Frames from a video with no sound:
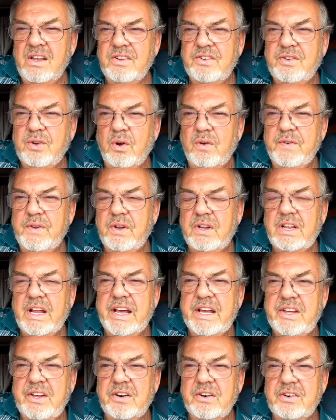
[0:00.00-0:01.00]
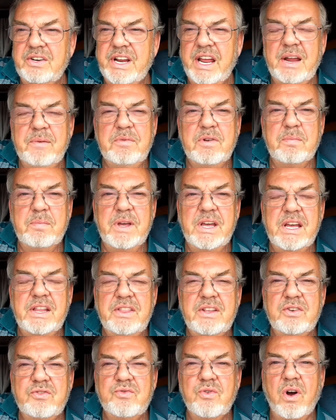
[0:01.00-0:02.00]
So if you'd like your name to be
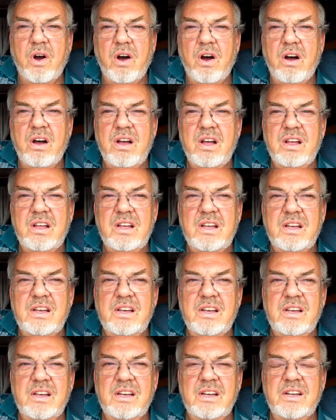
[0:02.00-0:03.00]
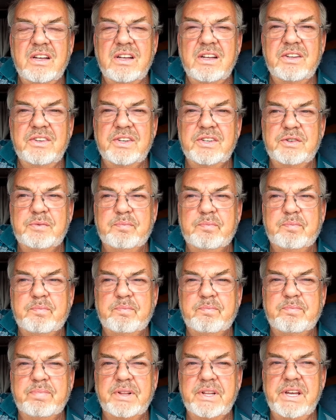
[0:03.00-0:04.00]
in the draw, just
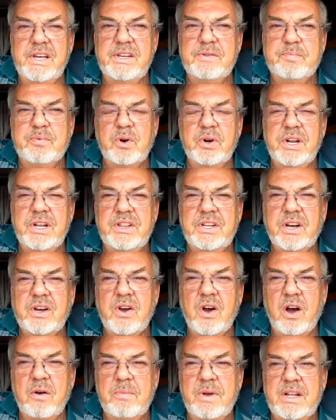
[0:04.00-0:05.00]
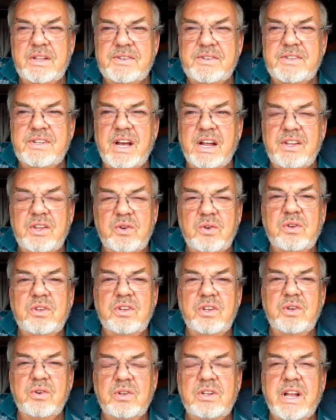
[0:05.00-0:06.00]
please put in the comments that
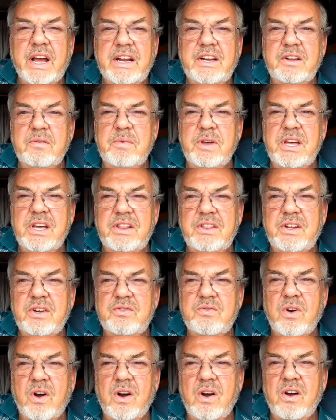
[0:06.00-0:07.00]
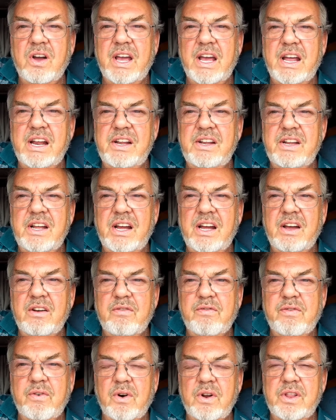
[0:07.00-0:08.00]
you'd like to be in the draw, and
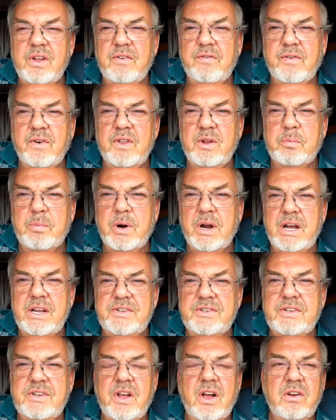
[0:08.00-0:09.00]
for the prizes.